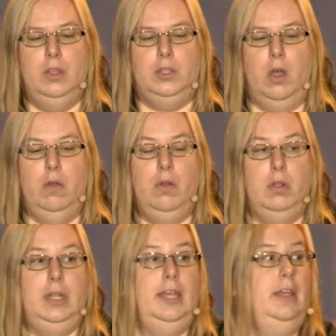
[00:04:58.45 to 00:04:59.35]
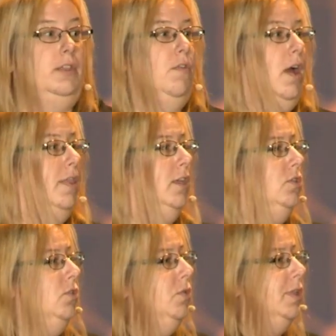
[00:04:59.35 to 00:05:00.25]
So clearly the right thing
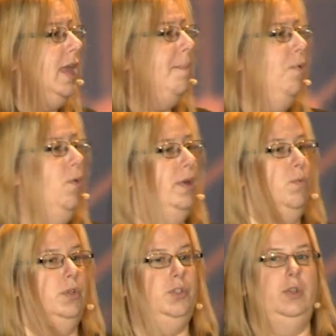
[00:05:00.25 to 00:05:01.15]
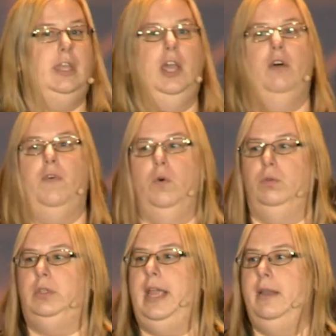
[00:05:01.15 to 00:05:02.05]
to do at that point was kick off
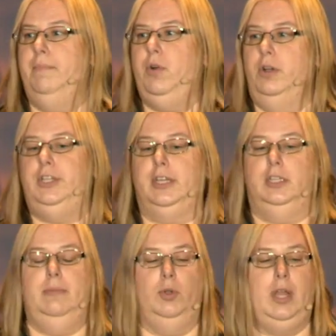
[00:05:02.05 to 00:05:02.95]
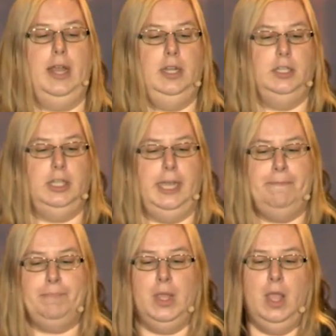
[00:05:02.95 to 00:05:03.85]
all 10 projects
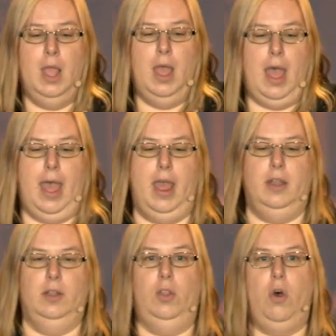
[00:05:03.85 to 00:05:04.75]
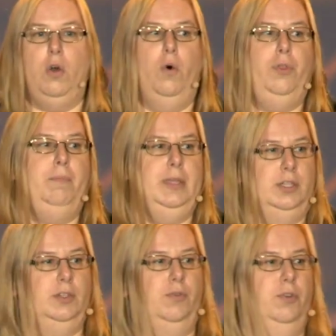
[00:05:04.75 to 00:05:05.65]
simultaneously and lock all the
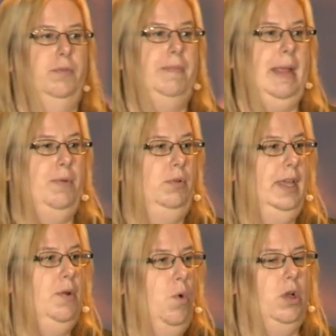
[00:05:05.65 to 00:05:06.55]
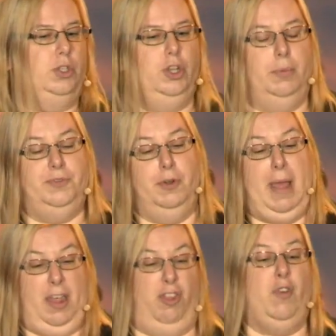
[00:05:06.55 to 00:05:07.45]
business room people in workshops for
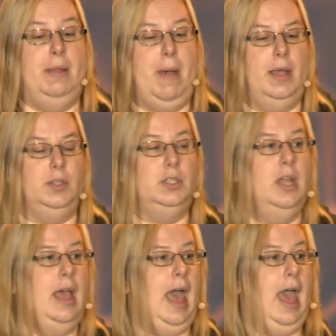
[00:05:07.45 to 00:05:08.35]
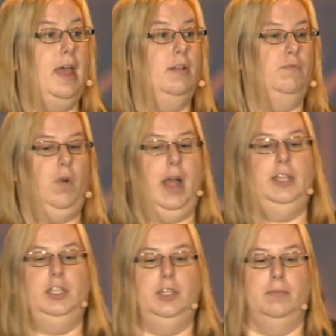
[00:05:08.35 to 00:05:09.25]
about three months and
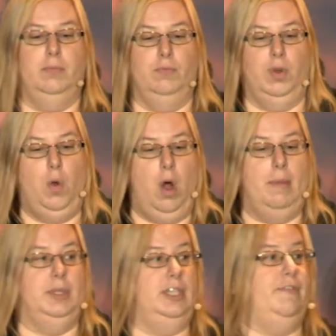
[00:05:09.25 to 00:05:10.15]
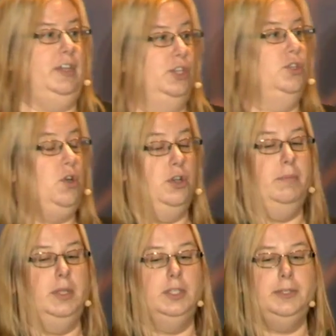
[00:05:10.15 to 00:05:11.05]
write some requirements definition
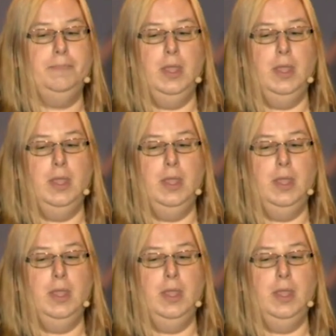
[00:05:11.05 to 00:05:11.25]
documents.